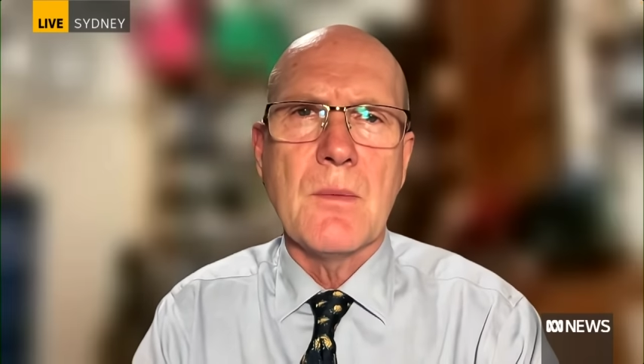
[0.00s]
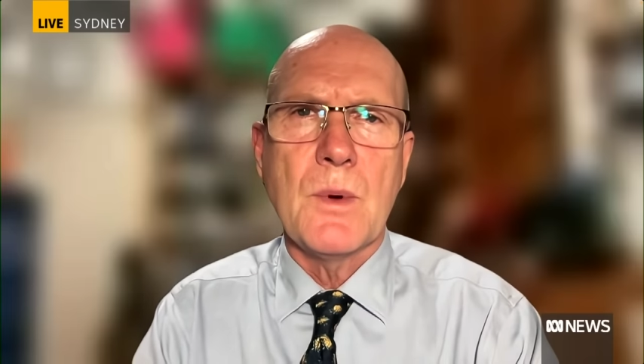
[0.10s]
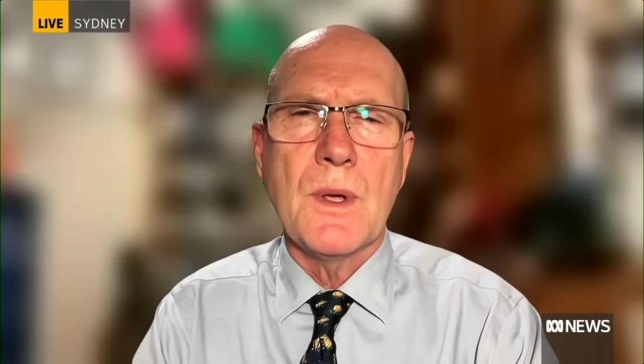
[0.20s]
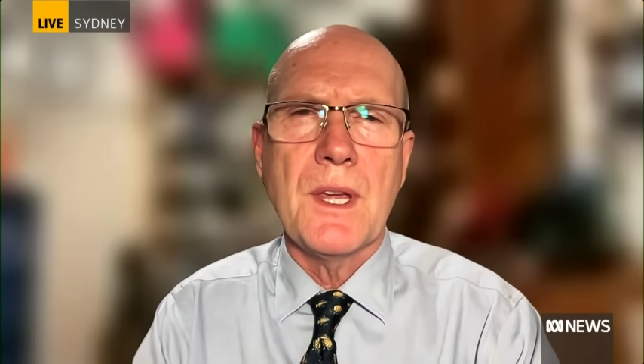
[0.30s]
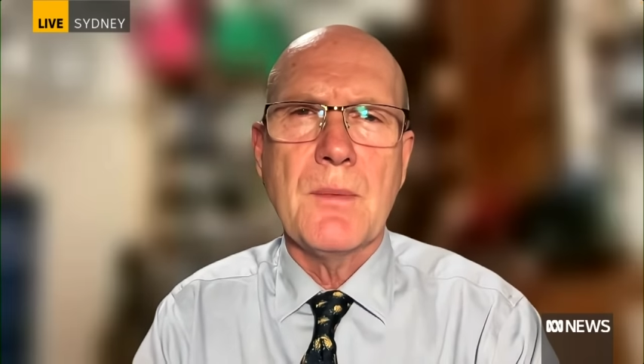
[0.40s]

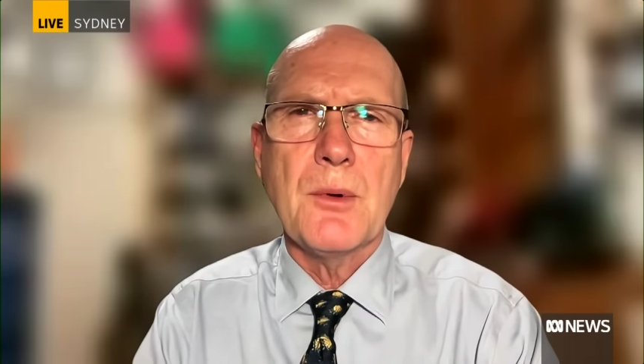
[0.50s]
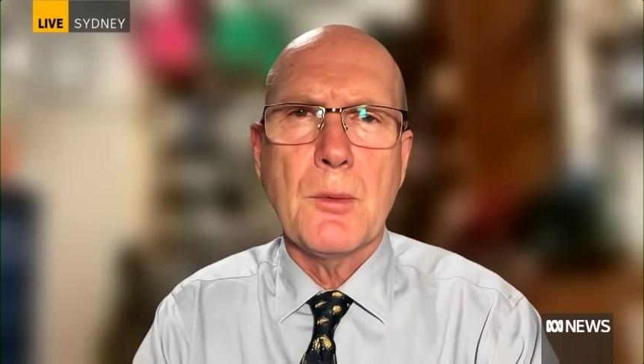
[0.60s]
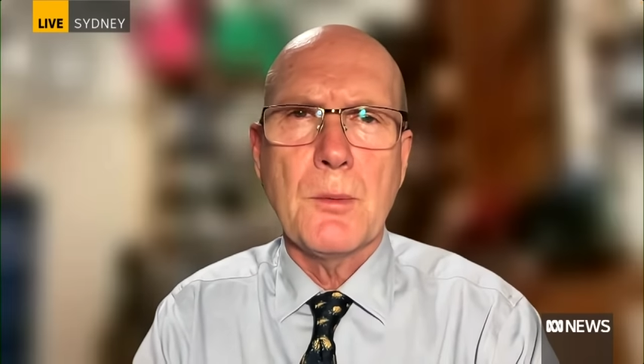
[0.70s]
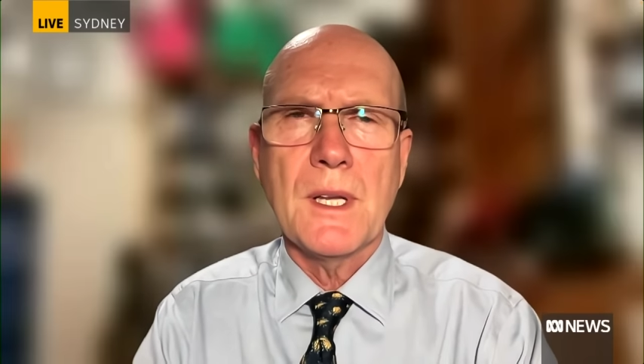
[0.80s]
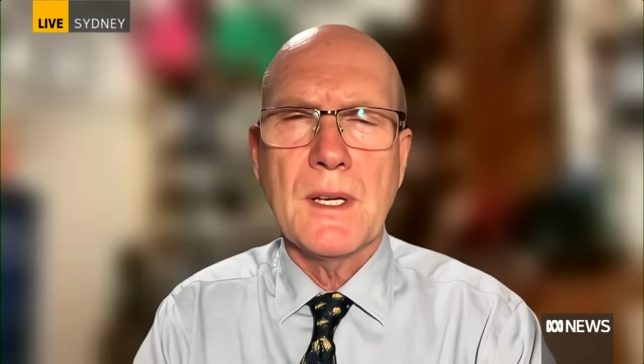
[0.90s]
we think
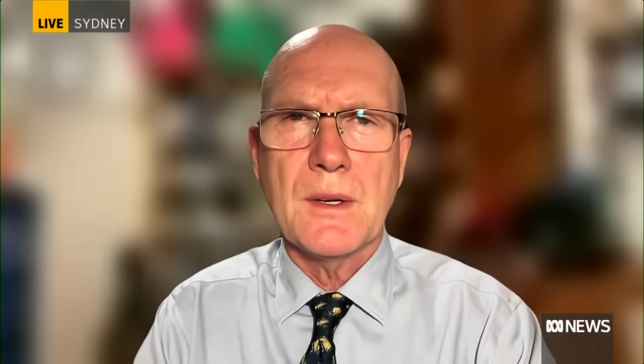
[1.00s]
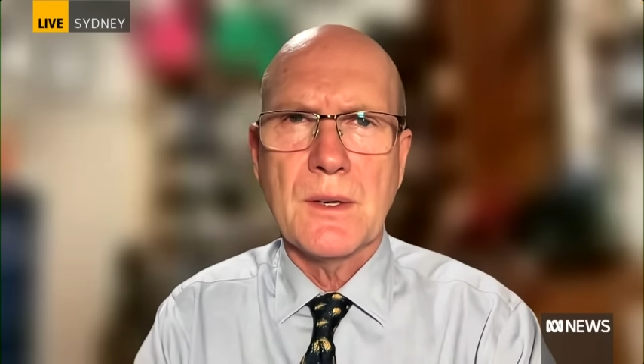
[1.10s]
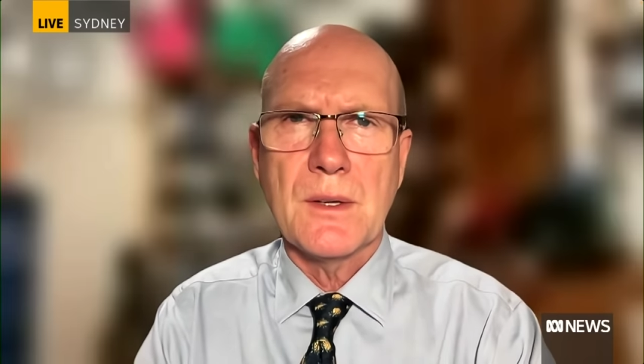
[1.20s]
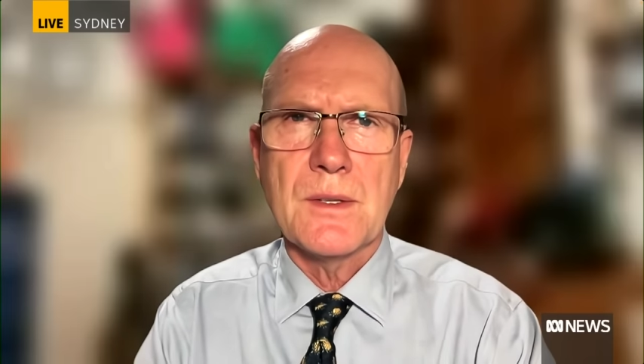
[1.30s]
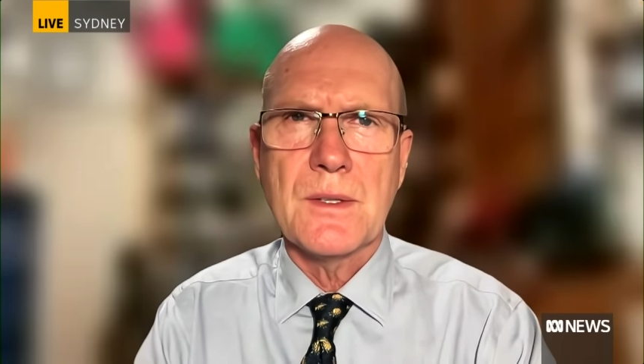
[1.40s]
probably
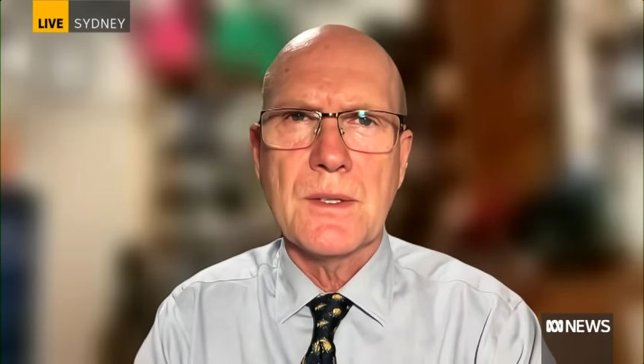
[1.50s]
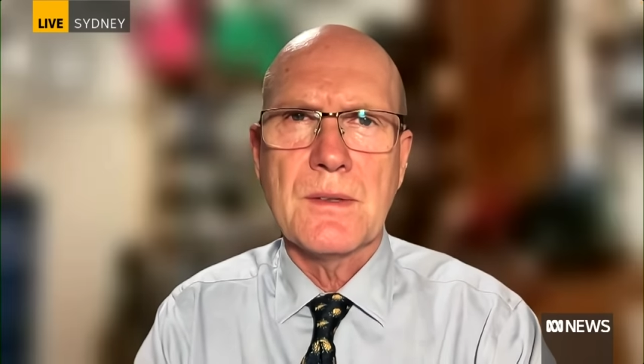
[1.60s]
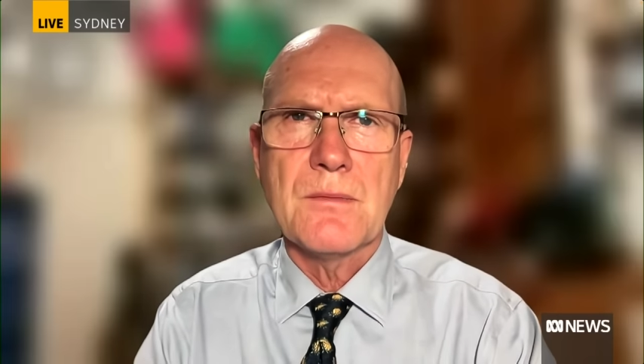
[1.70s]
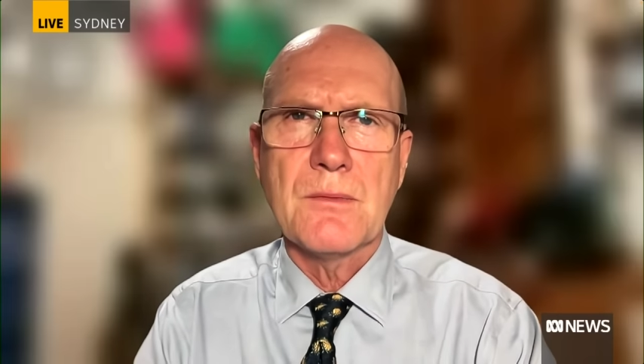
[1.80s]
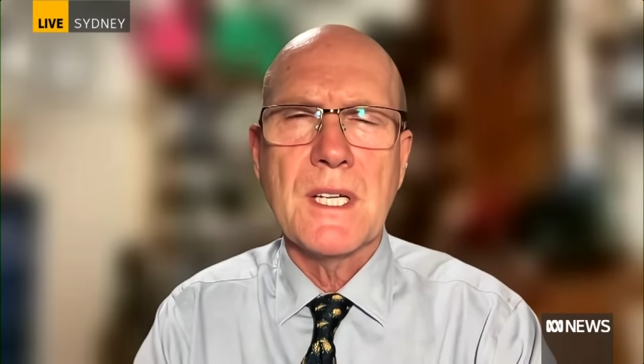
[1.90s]

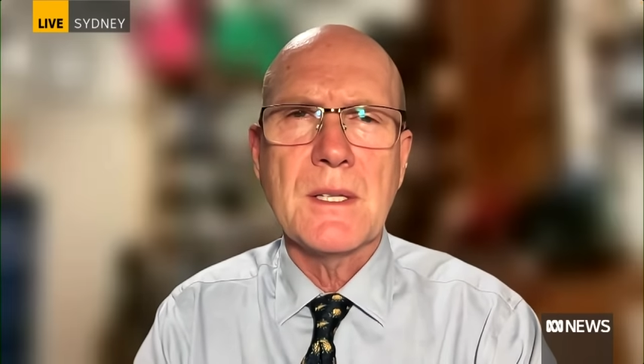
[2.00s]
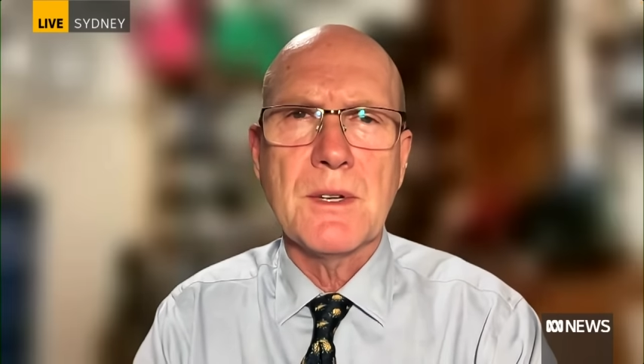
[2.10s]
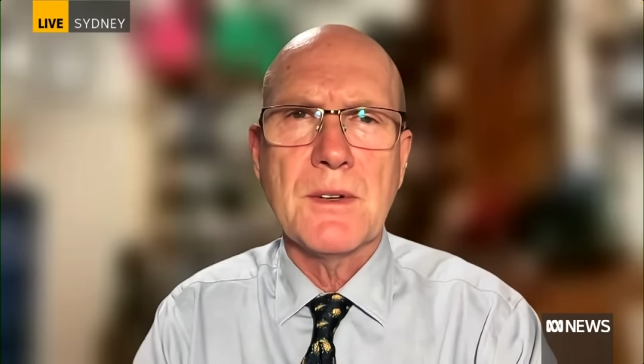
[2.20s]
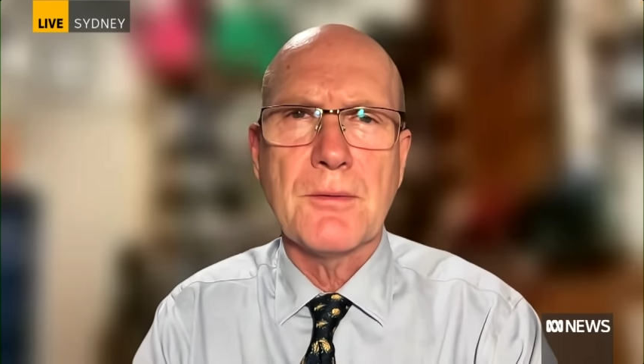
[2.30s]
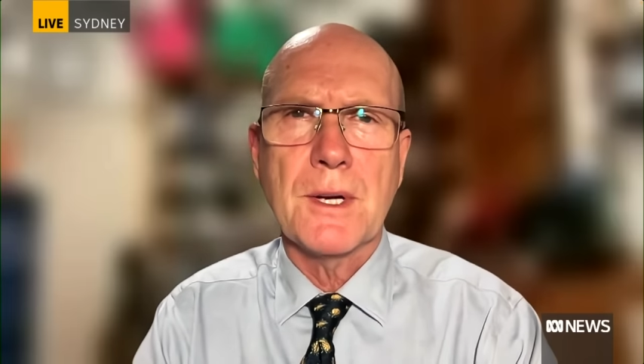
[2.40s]
occurs
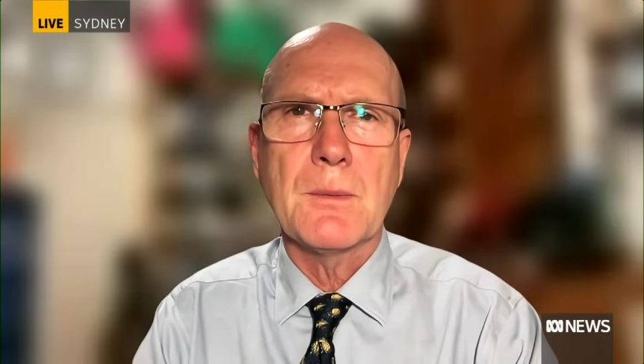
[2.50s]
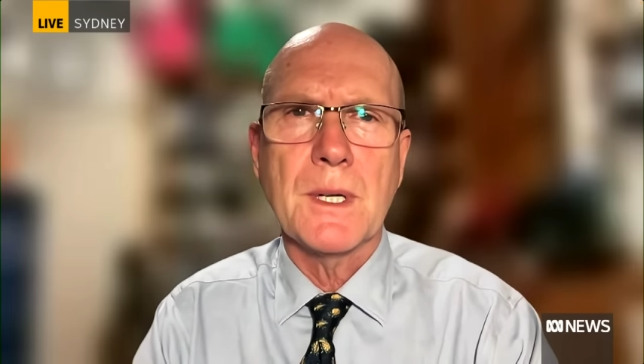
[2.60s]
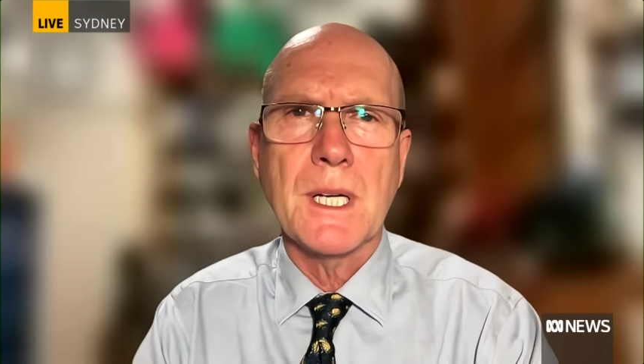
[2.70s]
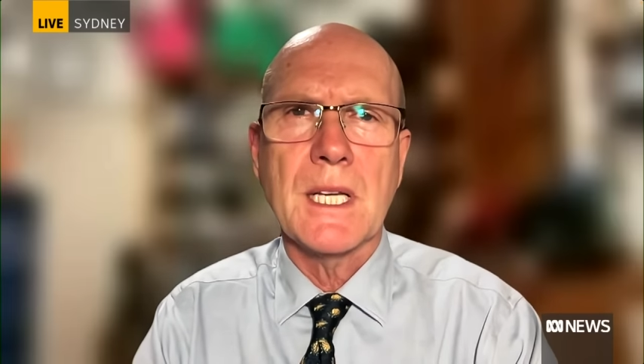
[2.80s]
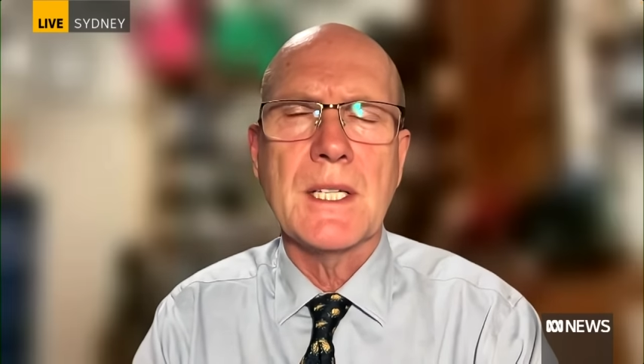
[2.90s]
reasonably
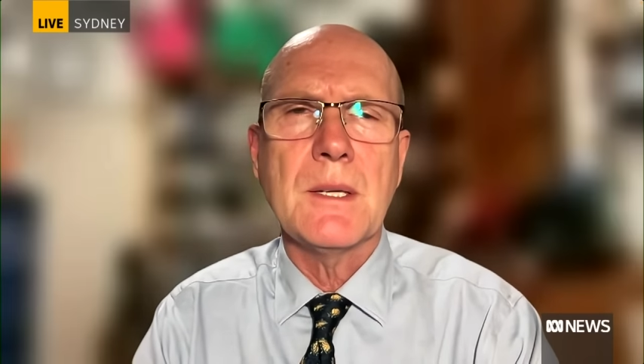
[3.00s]
frequently,